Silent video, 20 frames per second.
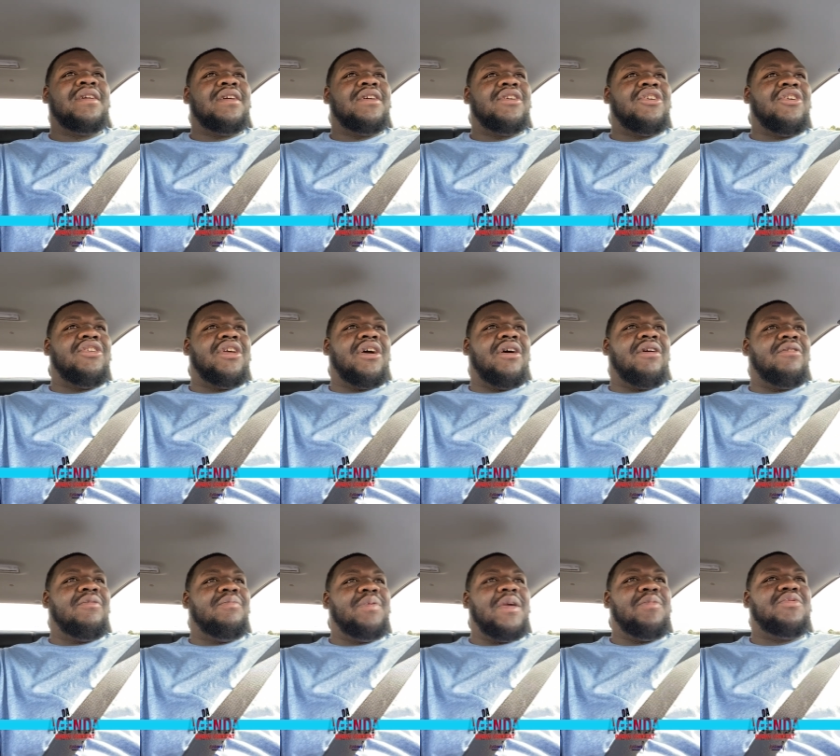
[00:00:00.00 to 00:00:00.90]
you
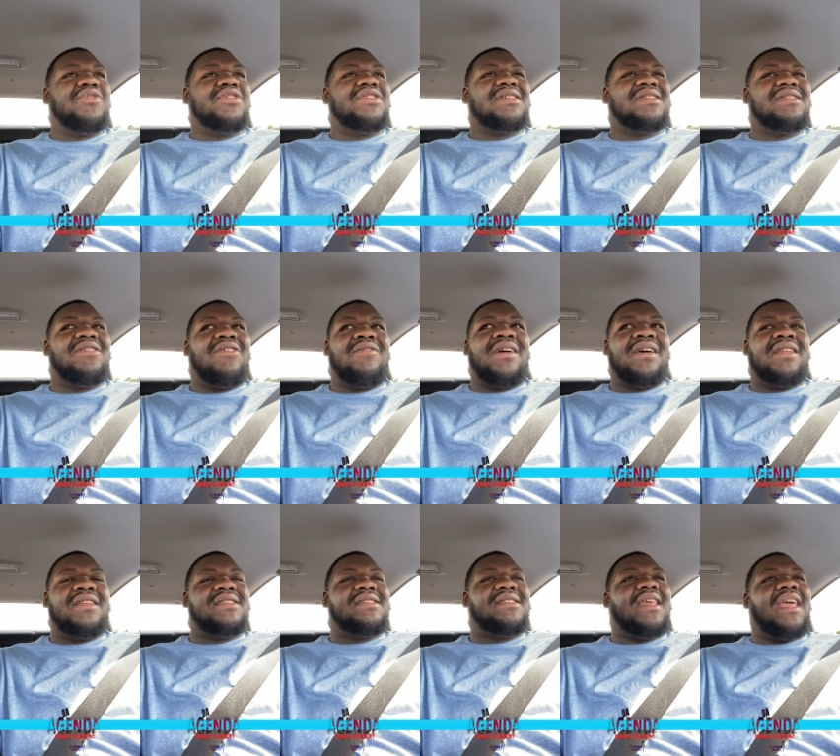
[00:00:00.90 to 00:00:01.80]
know, people just don't
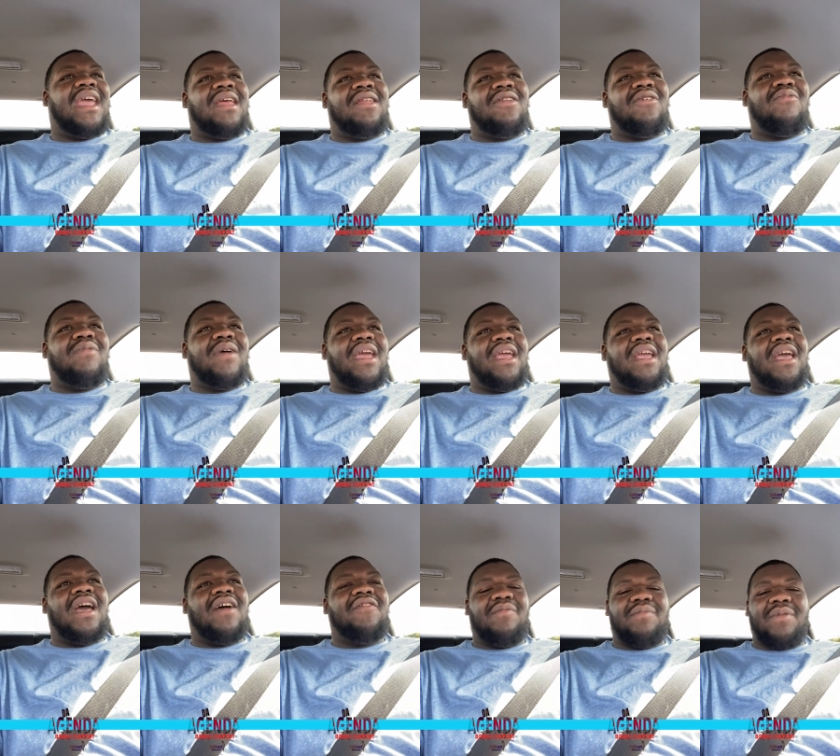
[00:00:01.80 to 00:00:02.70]
understand the way
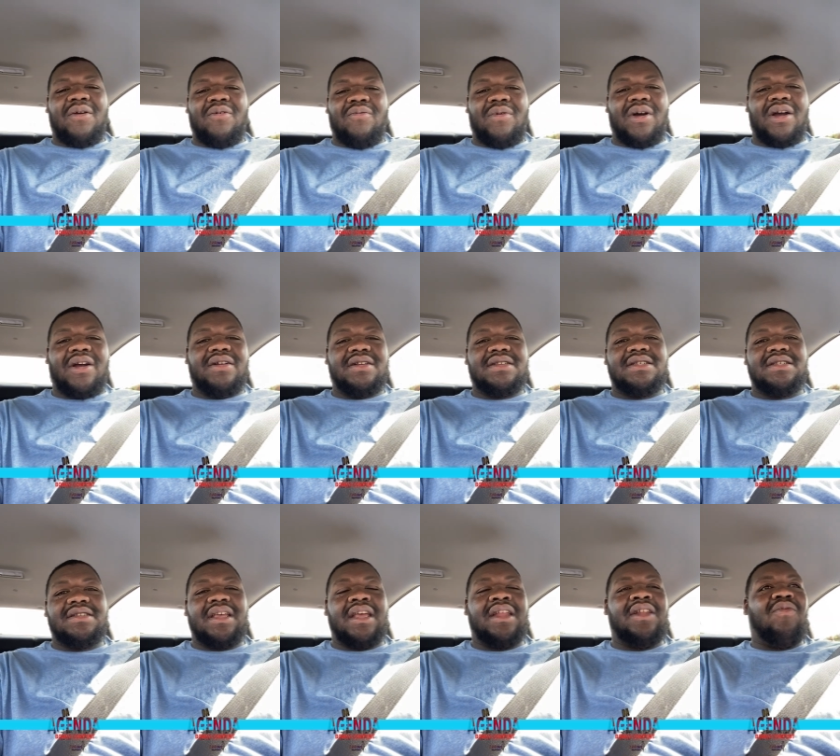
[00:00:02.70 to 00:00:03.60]
government
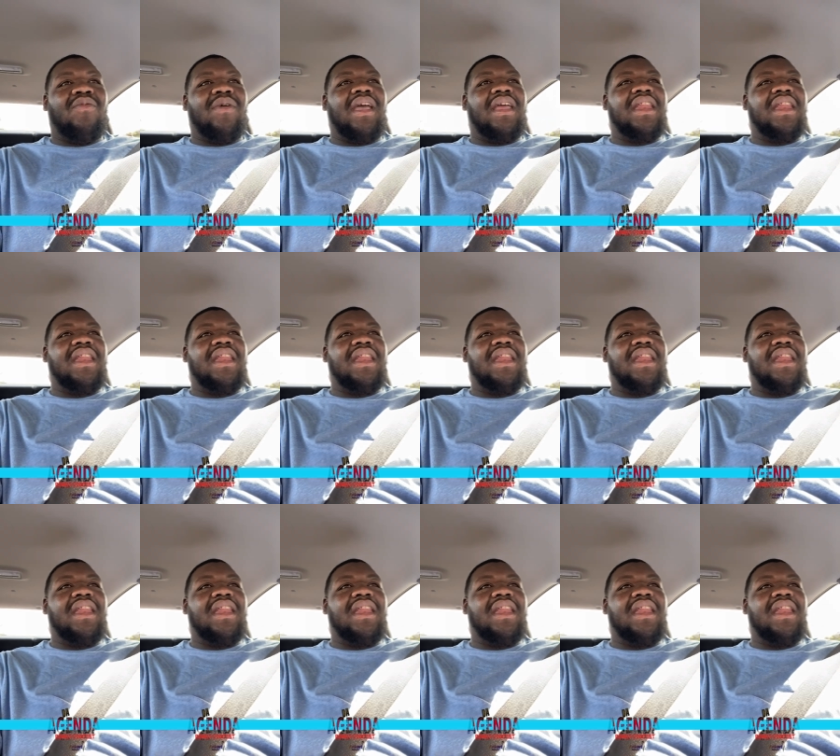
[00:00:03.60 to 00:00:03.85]
works and the way